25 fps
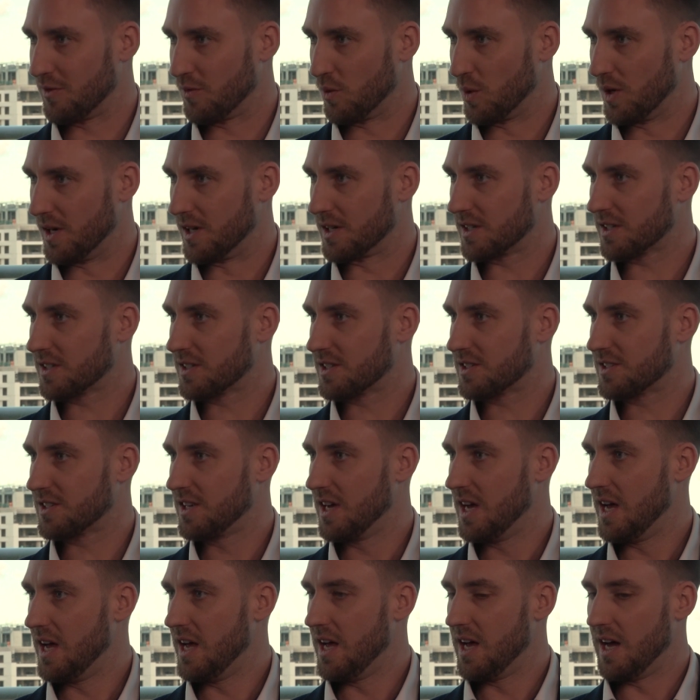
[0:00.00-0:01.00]
of works,
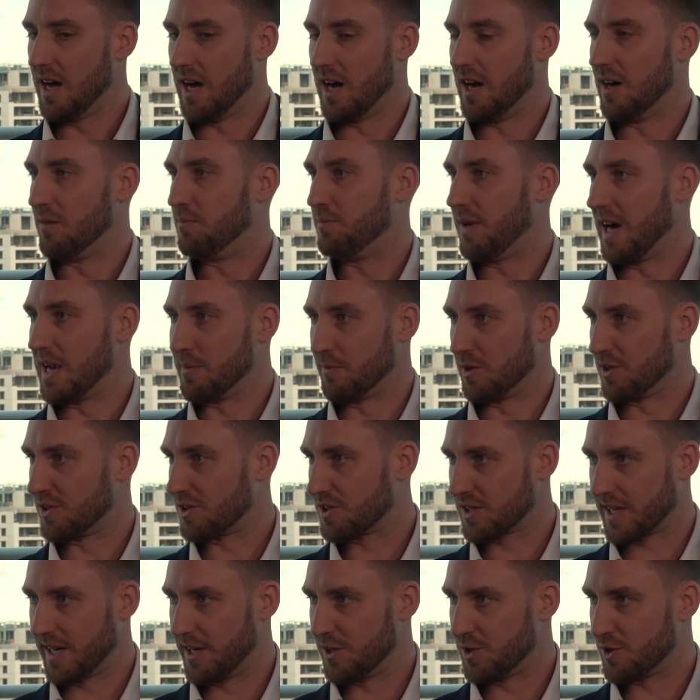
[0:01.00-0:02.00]
payment
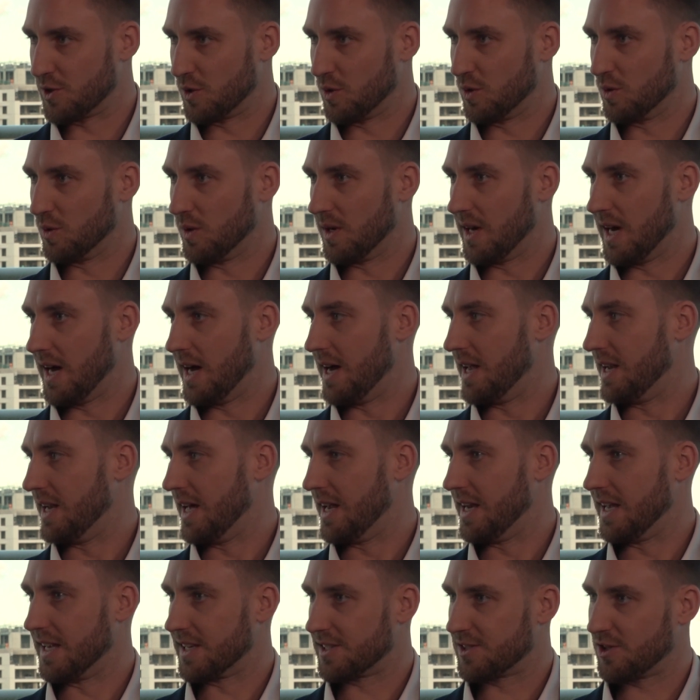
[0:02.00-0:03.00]
schedule,
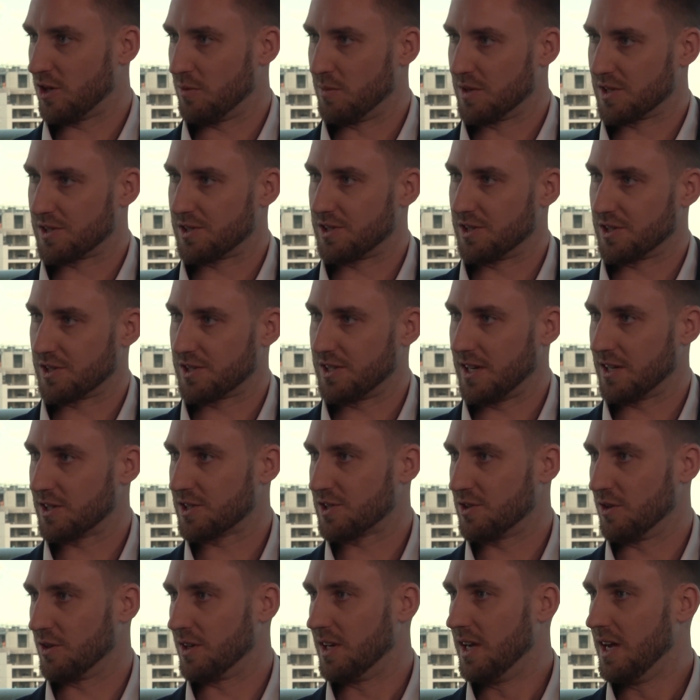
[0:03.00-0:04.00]
and as Thomas just
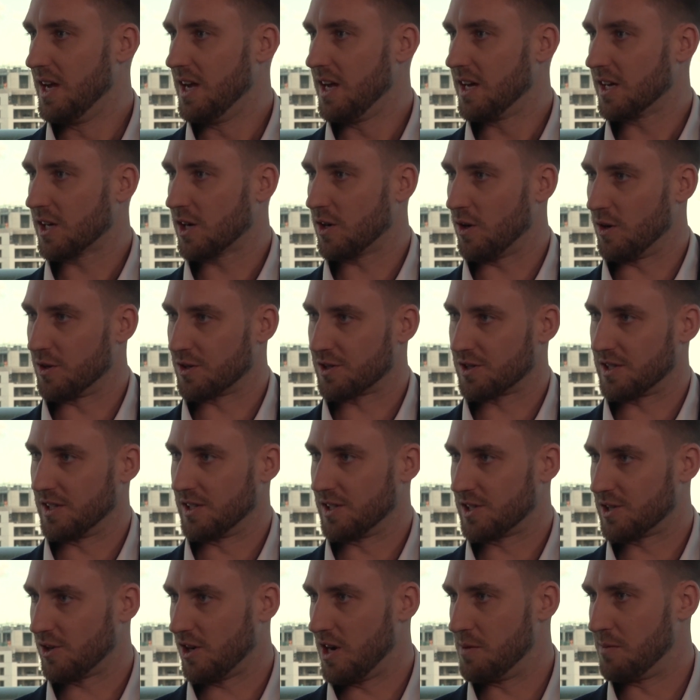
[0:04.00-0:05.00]
touched on, cost
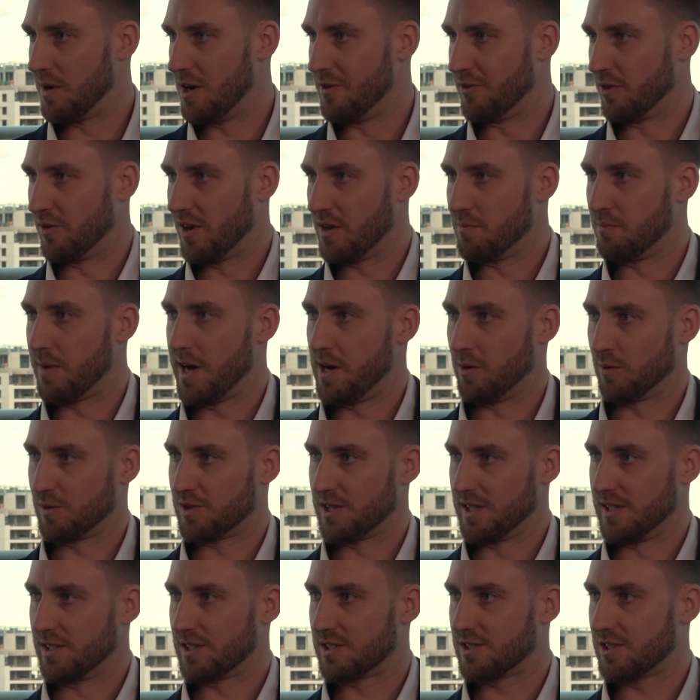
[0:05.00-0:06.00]
and time overrun
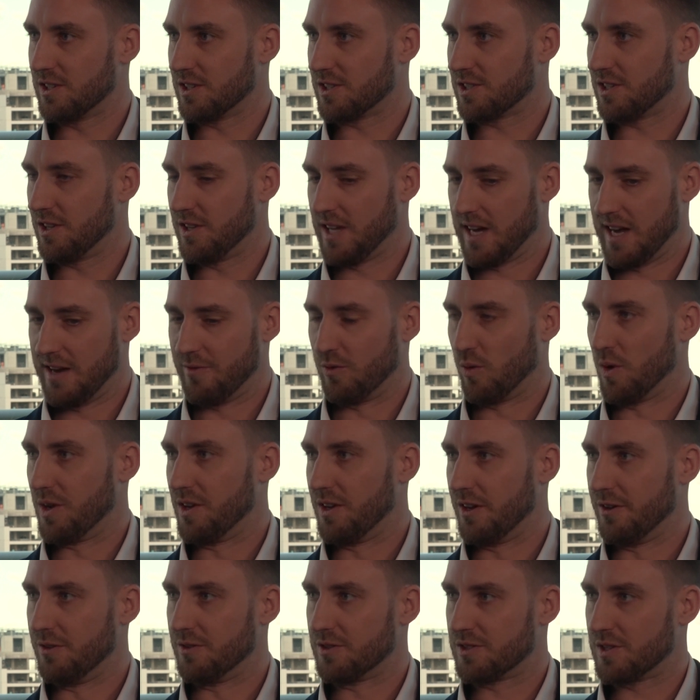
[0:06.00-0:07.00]
penalties, just so that everyone
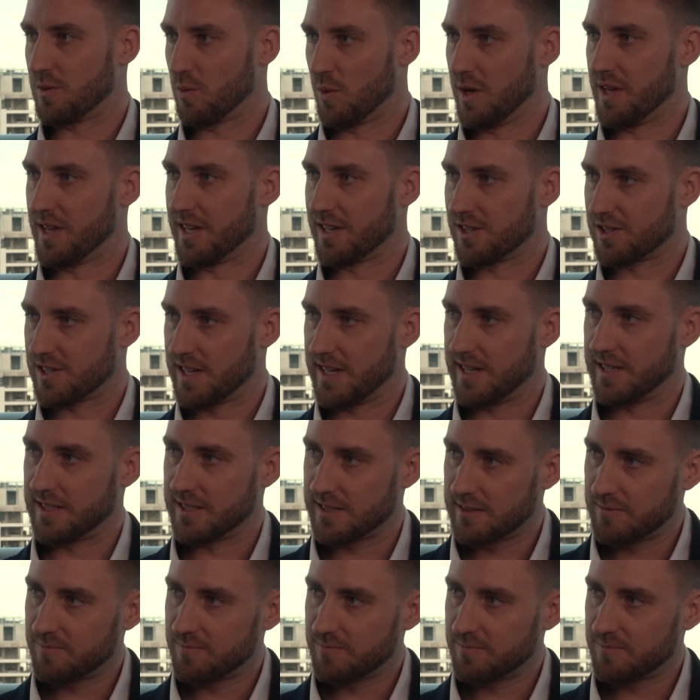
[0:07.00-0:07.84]
knows where they stand.